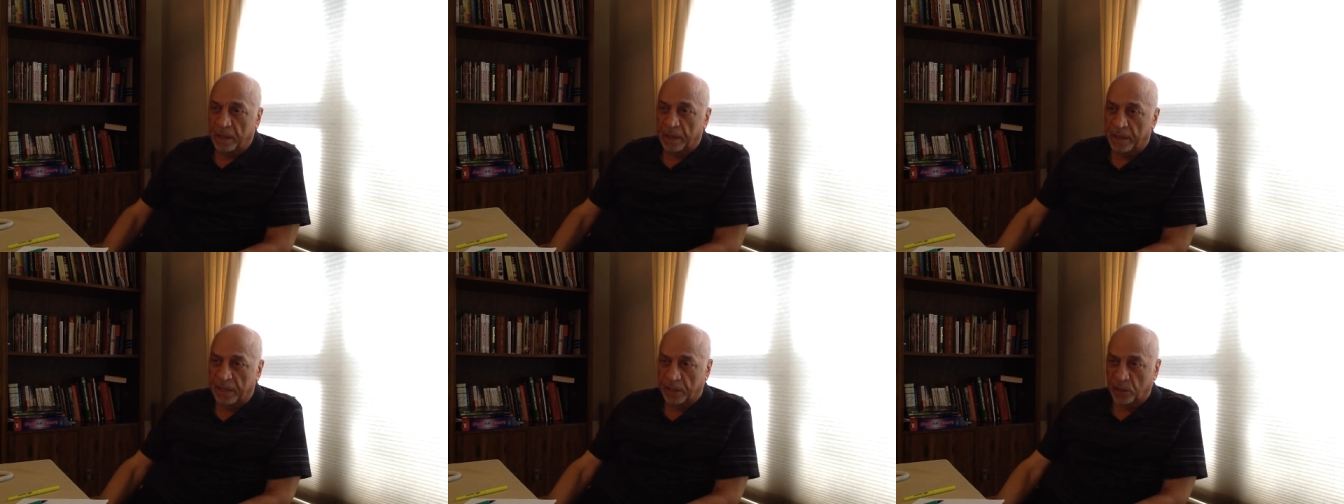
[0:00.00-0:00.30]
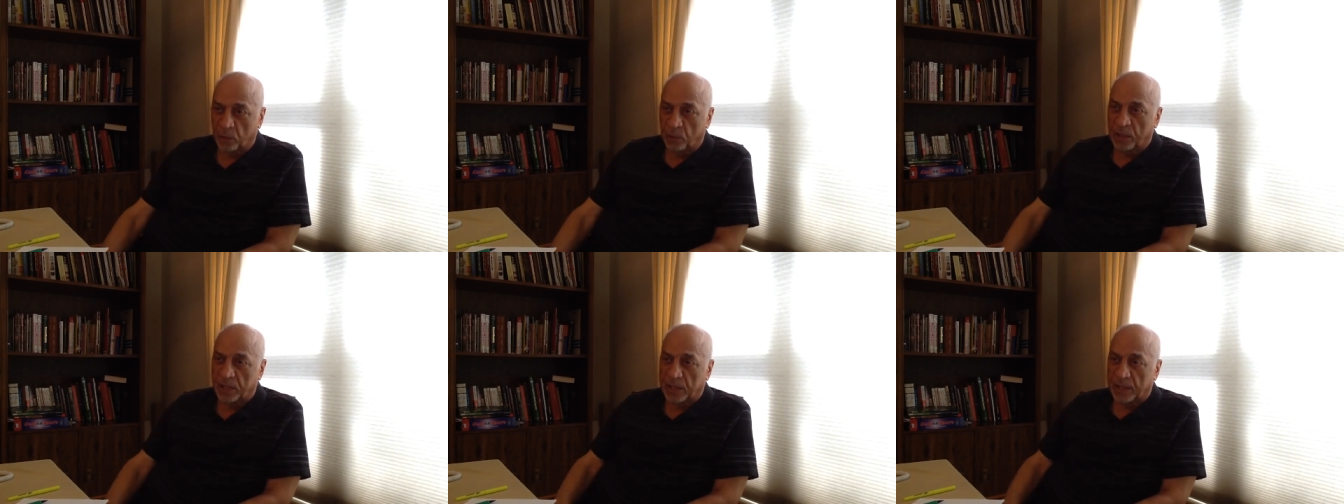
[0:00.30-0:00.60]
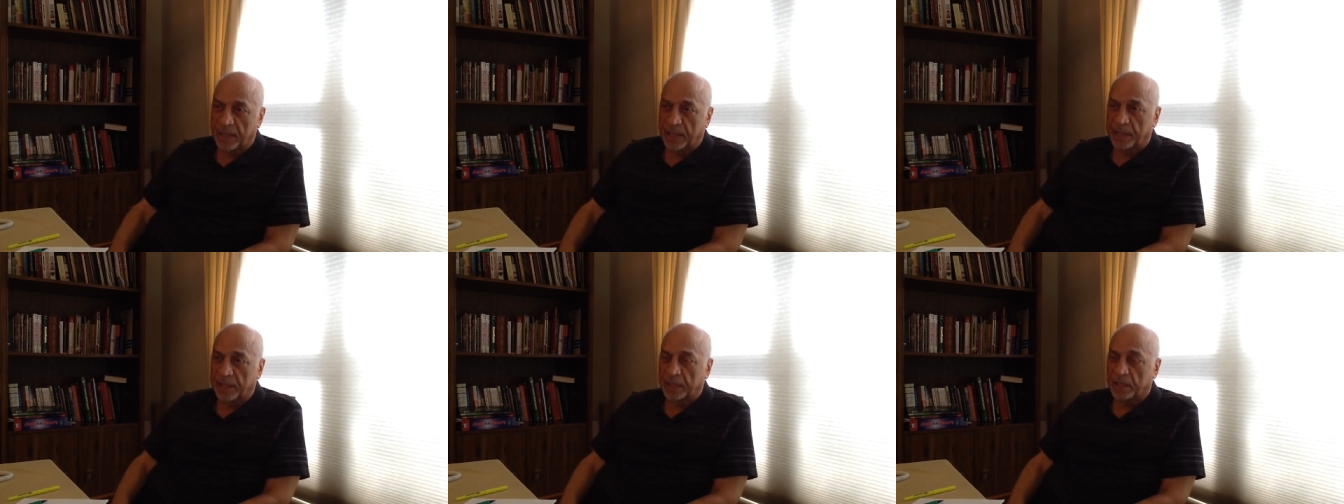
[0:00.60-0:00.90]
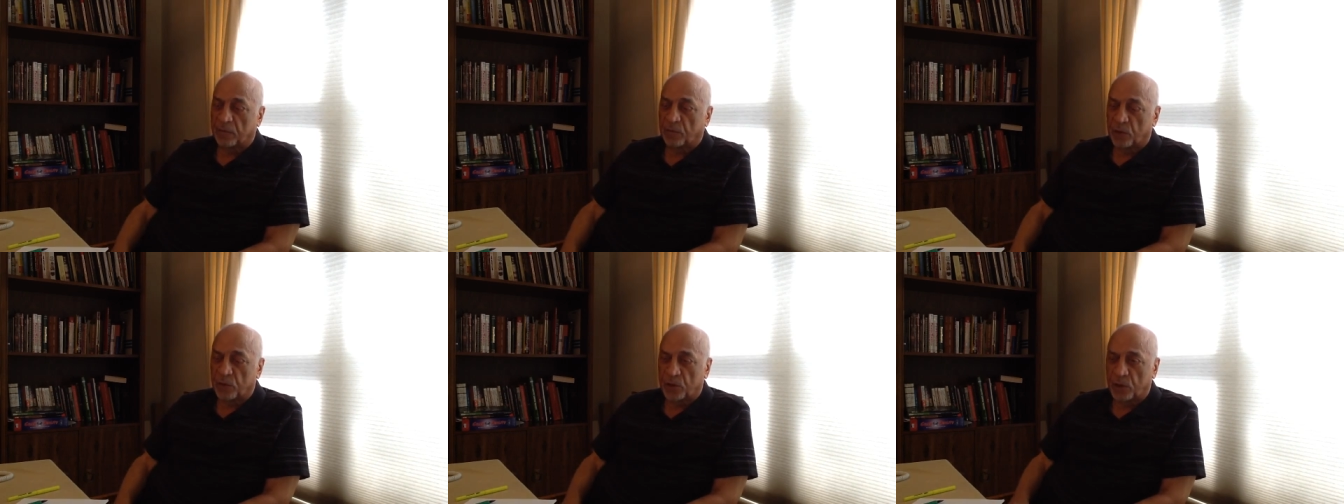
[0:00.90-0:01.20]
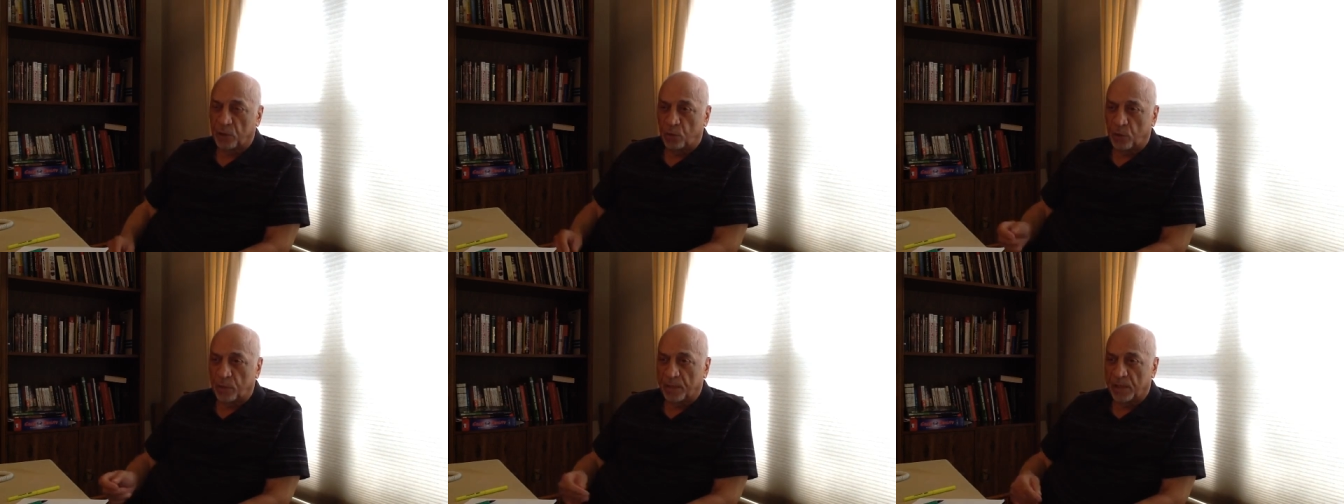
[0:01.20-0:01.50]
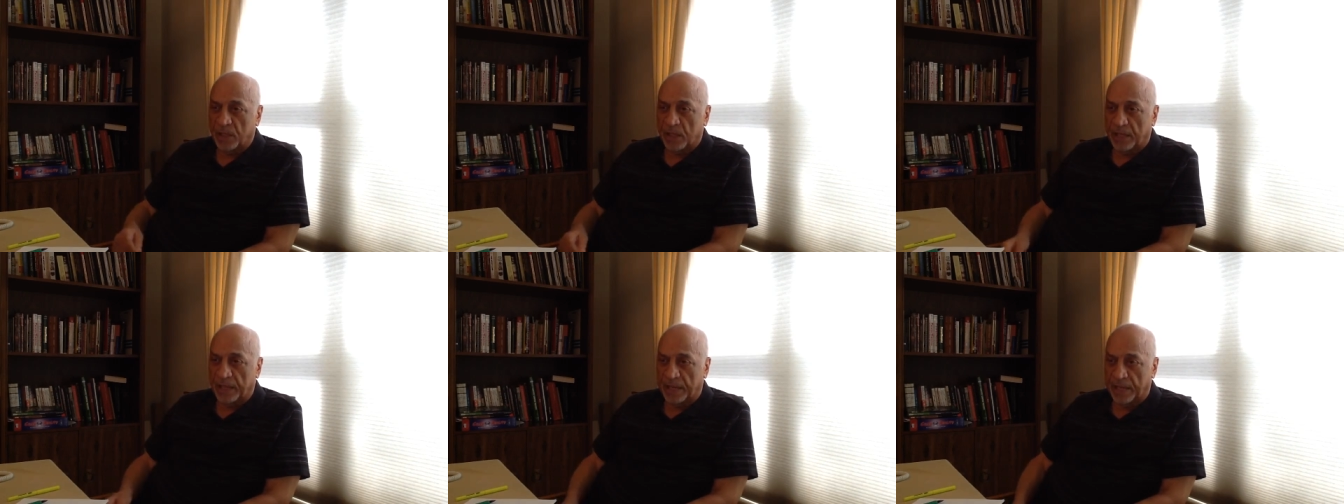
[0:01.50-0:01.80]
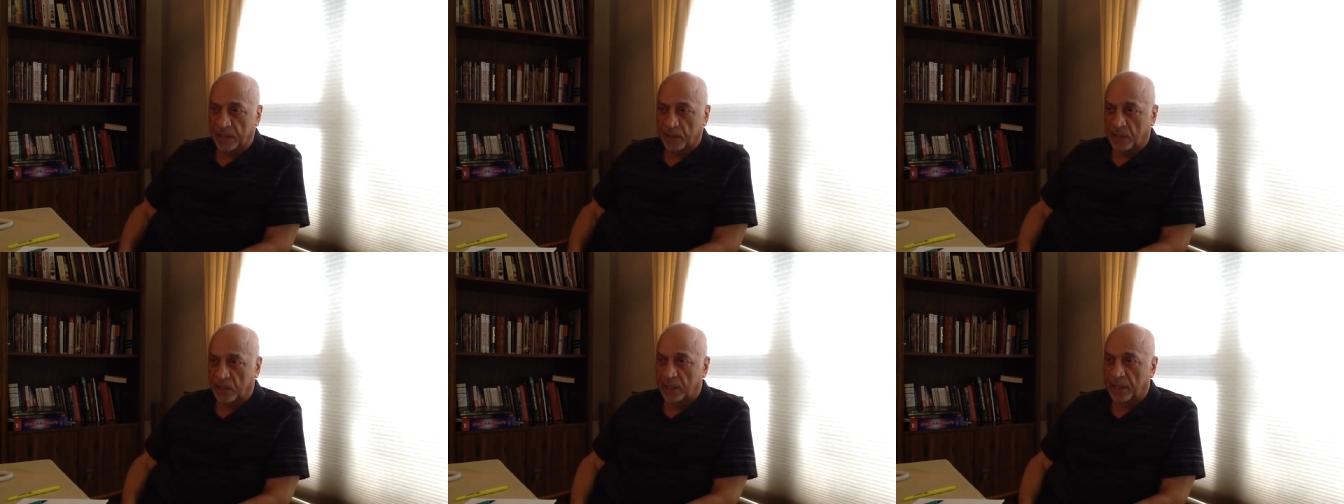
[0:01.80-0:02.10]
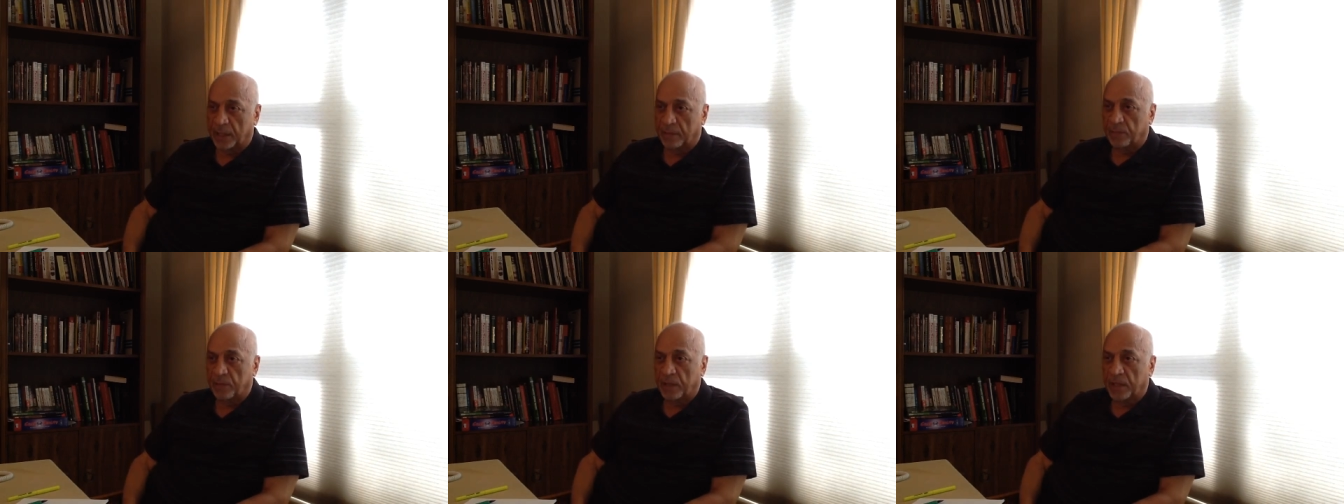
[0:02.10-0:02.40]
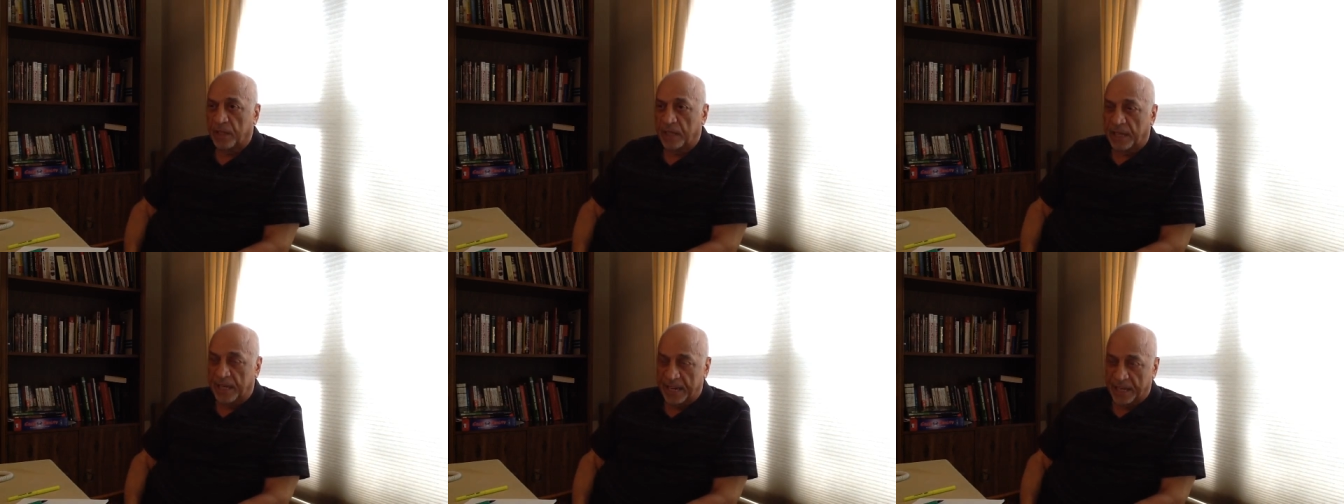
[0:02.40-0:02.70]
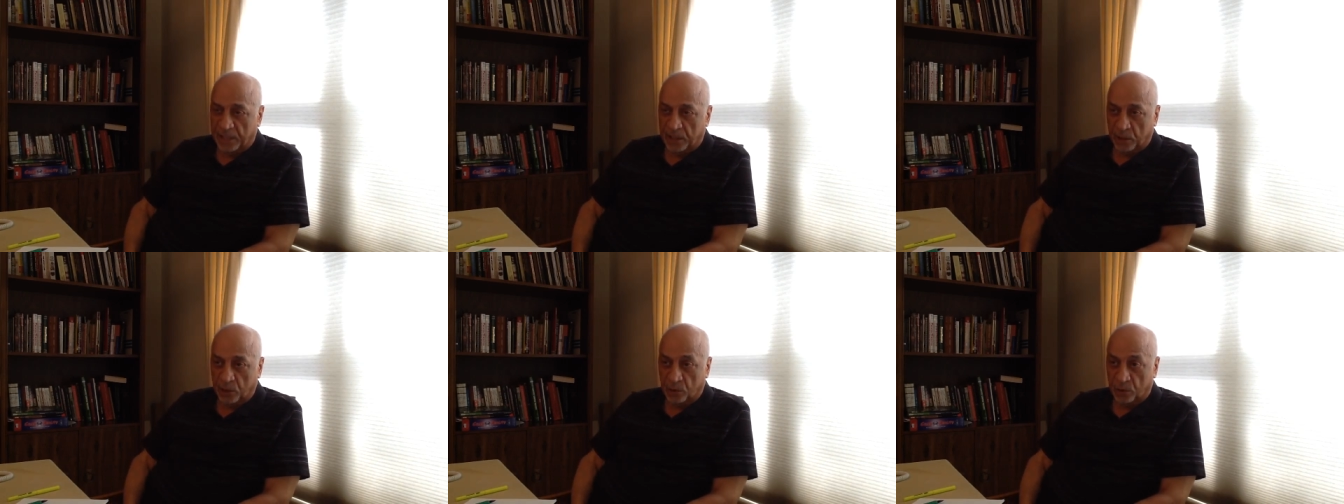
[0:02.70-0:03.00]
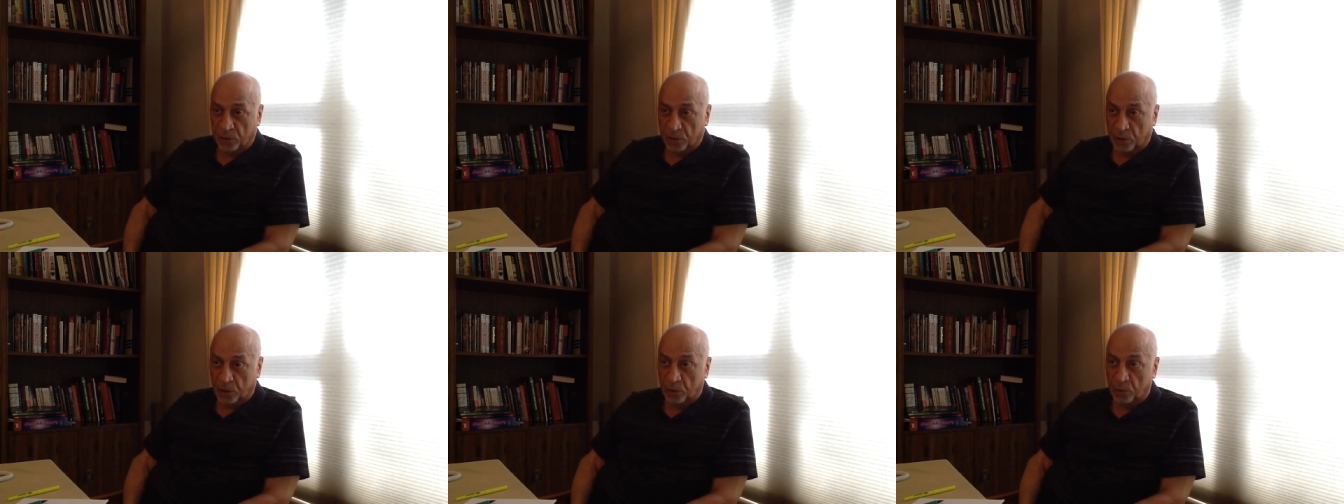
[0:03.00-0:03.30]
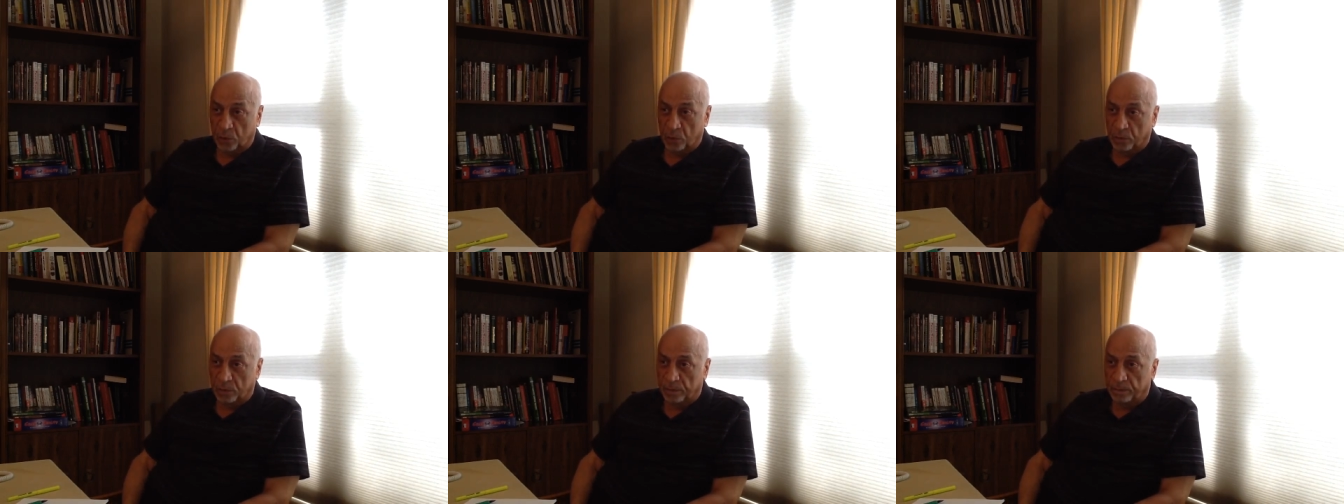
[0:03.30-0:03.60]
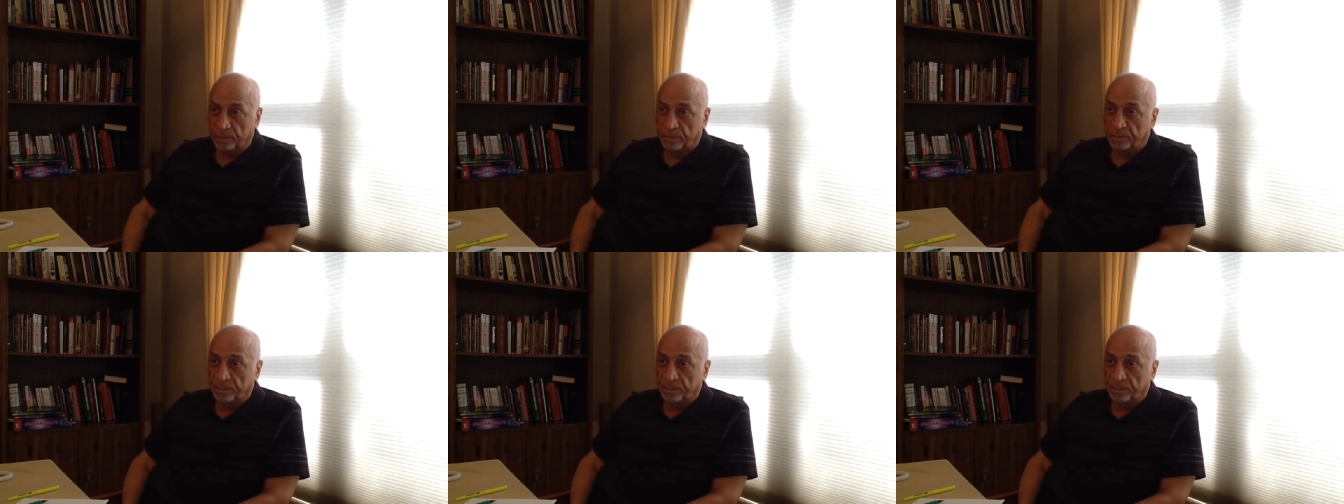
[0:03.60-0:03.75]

They said, what's that? And they said, first he whip his legs and tell him he has to go to school.